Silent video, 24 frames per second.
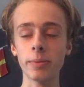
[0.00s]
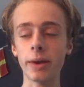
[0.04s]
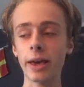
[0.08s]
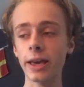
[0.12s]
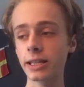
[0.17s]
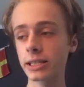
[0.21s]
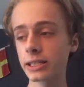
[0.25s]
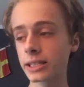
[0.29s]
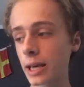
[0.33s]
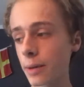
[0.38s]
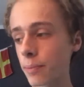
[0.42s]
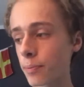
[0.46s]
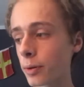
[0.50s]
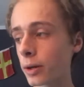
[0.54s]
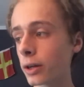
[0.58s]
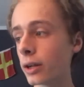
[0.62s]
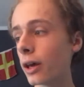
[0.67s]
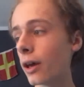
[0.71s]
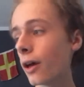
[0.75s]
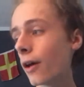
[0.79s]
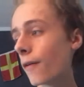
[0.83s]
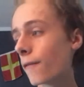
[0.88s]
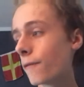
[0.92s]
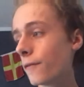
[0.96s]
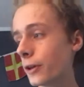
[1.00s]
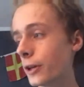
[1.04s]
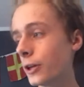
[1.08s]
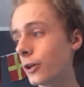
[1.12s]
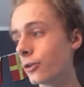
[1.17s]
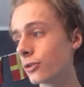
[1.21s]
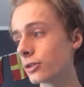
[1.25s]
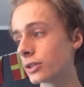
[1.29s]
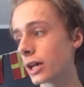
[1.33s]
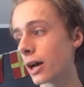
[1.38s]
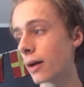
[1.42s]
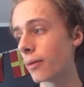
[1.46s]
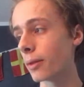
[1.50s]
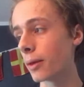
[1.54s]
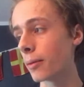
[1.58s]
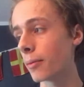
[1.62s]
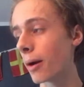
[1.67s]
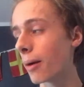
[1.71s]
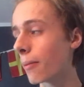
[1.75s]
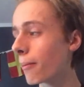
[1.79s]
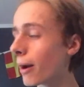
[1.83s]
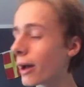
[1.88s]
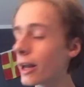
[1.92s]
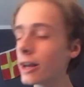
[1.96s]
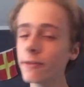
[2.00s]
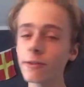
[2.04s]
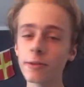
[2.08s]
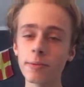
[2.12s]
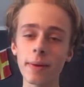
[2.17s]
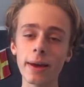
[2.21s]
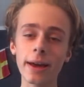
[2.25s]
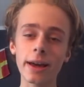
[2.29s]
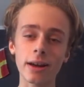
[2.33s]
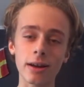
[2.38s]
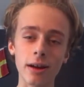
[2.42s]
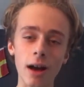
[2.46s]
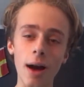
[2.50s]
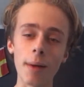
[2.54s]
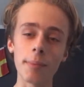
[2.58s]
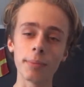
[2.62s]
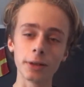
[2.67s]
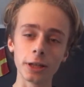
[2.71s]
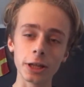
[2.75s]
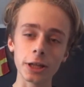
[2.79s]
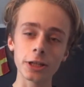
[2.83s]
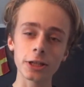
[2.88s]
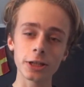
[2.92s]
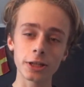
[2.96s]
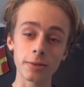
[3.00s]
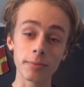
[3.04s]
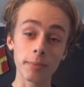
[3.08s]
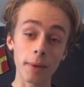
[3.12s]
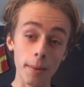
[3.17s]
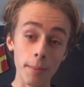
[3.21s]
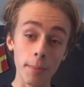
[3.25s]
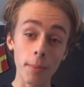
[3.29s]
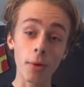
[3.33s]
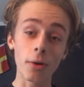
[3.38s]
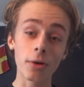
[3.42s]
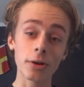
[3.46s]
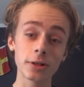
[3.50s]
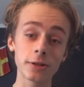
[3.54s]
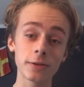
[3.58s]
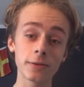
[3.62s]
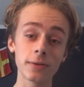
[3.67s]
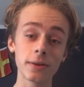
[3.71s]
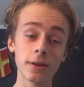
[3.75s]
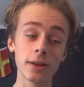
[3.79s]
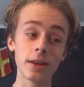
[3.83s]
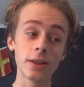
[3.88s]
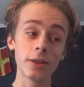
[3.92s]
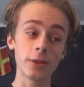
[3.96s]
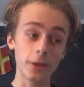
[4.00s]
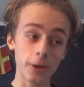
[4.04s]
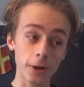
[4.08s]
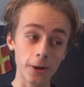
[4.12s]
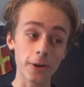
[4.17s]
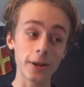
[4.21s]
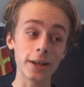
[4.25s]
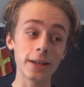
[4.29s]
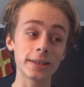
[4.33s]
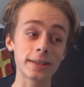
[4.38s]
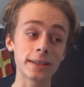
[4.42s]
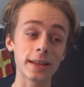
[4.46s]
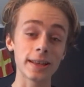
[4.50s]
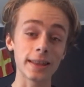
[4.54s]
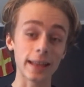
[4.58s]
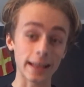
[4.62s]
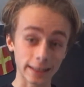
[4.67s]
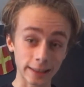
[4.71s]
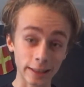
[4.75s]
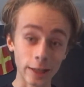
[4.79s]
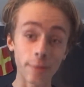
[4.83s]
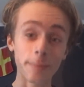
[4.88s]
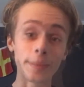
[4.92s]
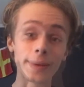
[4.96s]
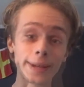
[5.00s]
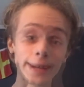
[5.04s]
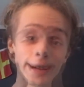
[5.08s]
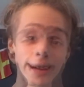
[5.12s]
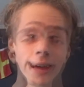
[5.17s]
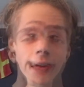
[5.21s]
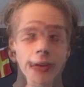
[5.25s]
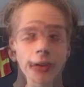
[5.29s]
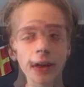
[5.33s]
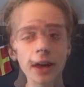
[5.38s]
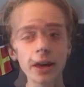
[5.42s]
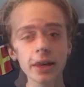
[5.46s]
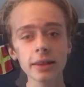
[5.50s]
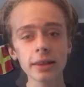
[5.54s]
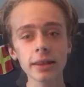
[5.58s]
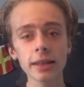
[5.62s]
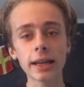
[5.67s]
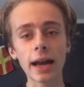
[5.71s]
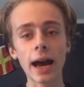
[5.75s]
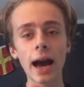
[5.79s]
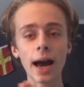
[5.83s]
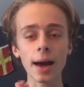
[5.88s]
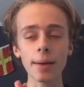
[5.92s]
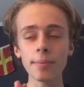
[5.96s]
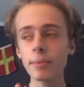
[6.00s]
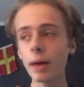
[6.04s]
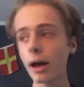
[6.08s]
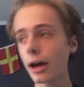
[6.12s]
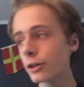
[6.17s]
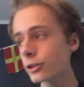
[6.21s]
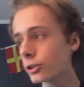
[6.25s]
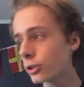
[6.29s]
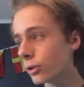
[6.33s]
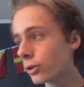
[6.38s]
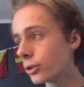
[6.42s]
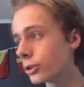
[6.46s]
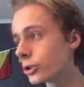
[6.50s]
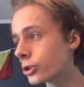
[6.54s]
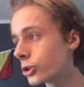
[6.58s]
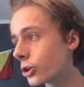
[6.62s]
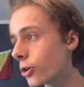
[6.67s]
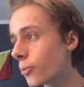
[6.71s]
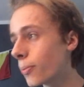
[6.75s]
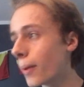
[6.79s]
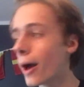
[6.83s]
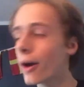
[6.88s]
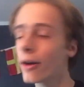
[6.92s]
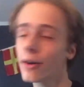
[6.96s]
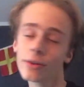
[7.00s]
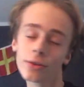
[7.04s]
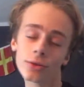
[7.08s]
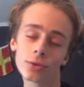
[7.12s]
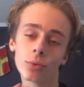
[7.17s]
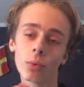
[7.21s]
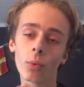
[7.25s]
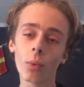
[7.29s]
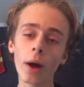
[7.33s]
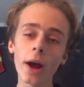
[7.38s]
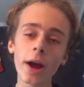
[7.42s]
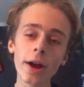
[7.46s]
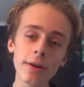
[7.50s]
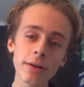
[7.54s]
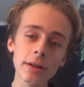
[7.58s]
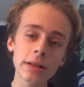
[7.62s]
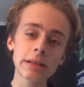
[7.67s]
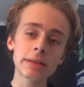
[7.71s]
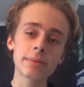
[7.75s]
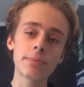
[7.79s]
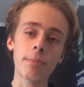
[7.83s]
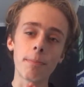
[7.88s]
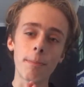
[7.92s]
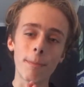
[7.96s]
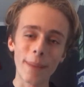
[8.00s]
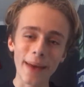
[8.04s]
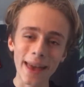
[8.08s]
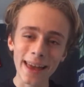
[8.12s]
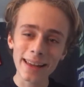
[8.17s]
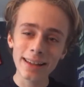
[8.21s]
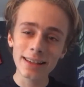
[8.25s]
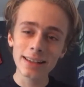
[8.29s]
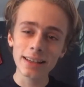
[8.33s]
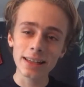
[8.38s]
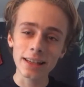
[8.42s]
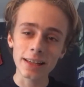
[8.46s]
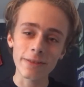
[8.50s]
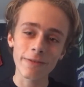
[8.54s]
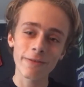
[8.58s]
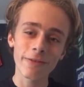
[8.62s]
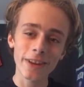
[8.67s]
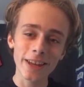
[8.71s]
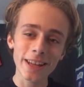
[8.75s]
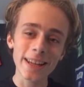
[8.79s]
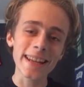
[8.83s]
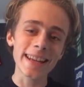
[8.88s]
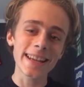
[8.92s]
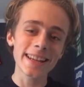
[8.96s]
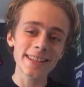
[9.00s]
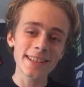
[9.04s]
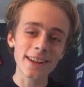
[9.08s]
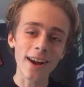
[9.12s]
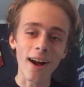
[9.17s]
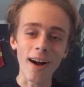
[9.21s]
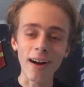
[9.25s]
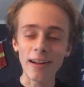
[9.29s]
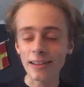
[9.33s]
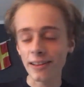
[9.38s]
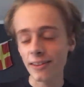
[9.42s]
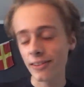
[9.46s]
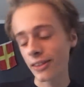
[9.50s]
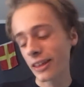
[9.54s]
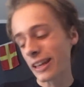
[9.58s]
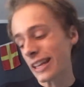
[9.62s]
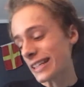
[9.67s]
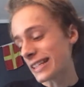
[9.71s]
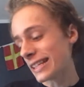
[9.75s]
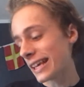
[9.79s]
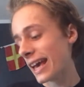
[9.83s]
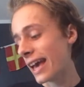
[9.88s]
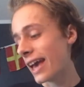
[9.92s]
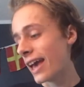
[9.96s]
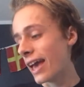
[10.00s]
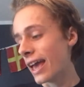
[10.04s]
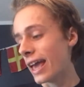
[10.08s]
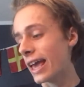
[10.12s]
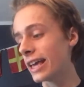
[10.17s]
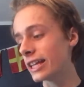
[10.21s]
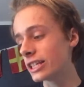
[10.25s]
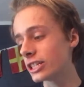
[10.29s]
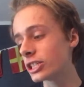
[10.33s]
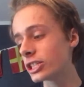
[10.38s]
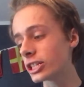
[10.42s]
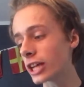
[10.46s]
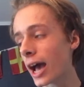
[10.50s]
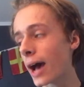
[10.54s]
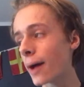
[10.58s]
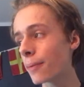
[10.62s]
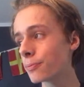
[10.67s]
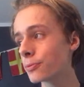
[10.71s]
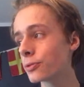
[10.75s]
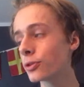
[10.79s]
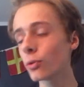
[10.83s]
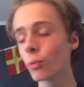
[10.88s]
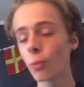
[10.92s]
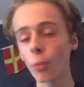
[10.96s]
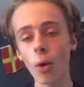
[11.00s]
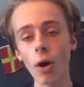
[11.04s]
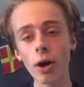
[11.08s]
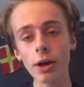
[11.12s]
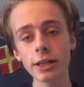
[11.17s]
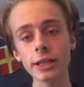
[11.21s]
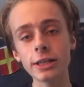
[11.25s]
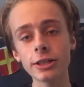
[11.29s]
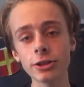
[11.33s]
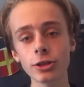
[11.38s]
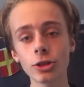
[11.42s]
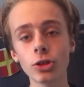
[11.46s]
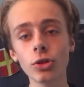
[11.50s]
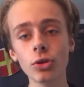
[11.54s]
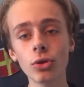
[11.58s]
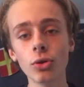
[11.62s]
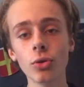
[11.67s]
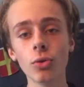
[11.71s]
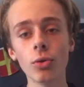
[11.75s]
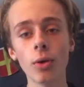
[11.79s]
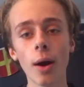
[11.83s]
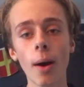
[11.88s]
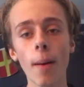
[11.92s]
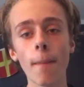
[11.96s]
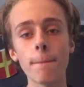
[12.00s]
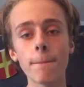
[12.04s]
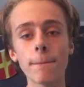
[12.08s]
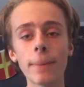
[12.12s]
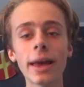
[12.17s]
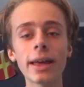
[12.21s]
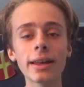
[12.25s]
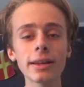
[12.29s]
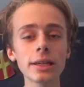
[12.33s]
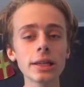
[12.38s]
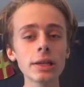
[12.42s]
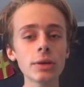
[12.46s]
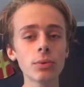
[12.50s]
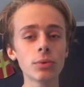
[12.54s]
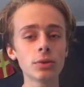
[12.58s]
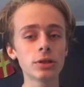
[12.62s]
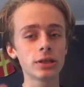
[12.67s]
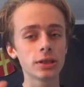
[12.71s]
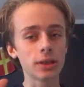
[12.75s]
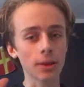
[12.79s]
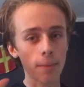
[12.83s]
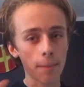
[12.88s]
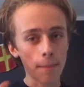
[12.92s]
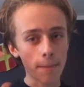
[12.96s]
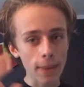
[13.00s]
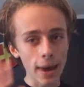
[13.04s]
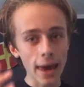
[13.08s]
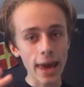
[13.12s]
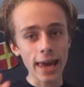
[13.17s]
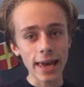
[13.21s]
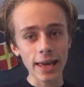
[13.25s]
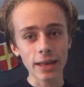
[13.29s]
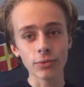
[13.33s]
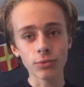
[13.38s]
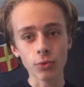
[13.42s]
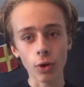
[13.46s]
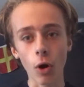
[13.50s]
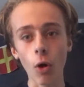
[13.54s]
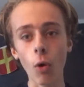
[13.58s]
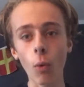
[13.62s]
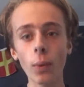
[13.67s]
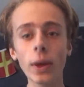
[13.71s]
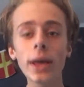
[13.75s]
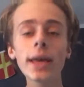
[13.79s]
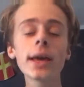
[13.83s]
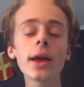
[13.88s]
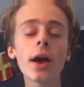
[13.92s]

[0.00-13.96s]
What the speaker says: make separate videos on them. I might even make a compilation of my Boris theories. That's how many I have. The thing that I'm not totally sure about is where does Bendy fit into all of this? In Chapter 1 and 2, Bendy was the main role.